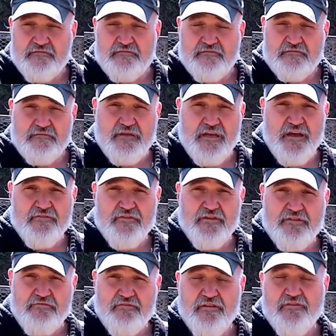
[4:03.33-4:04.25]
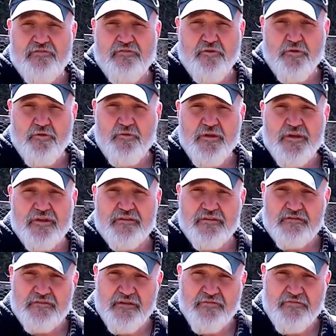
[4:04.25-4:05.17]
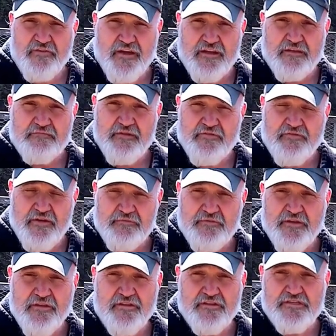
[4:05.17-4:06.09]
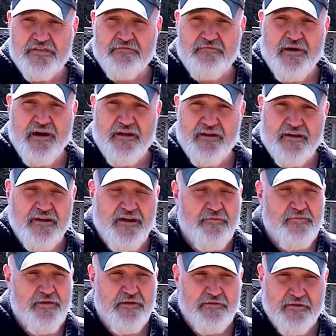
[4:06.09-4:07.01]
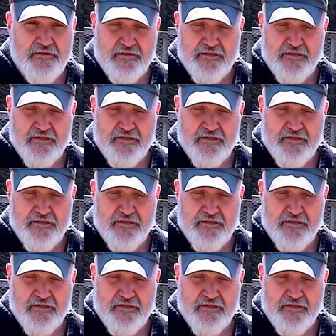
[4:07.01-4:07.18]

every 3 to 4 weeks if I'm diligent about it, and I'll be able